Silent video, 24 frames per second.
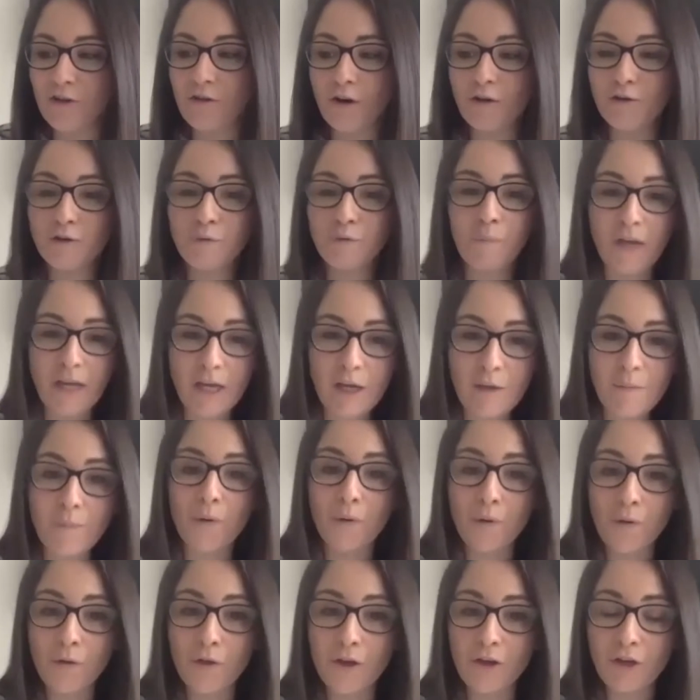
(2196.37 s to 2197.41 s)
Those
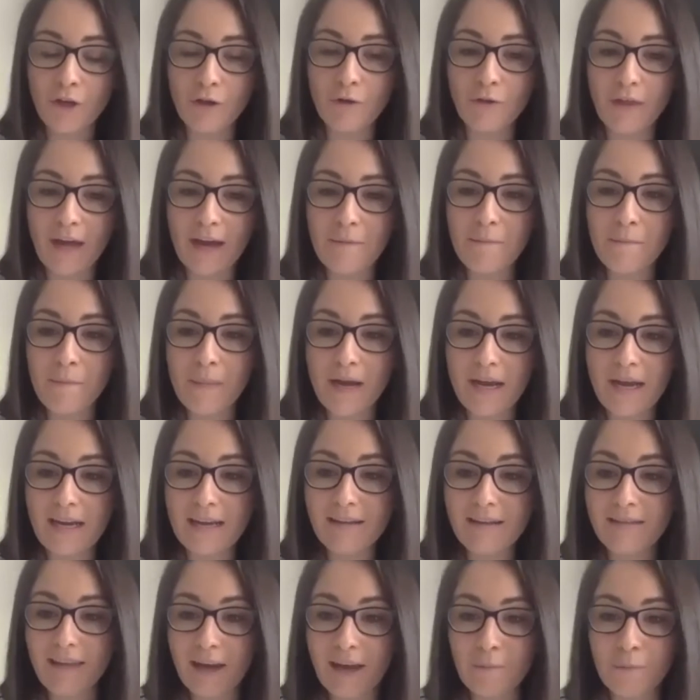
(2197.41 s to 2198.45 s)
people that you then
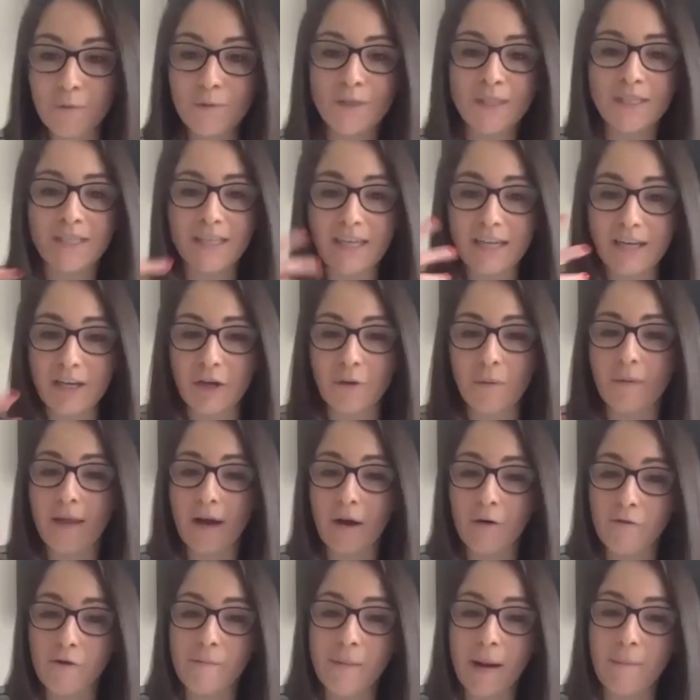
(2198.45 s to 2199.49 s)
meet, they will see you and they'll
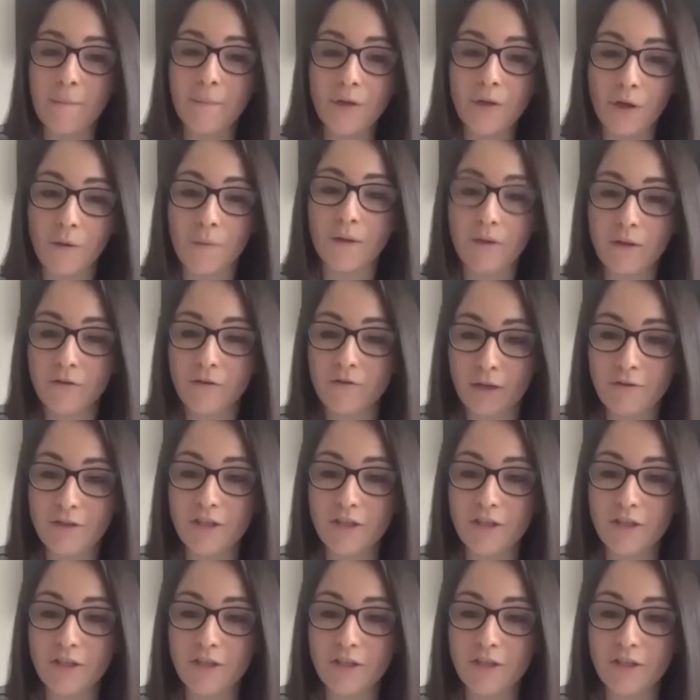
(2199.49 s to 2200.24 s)
remember you in the future.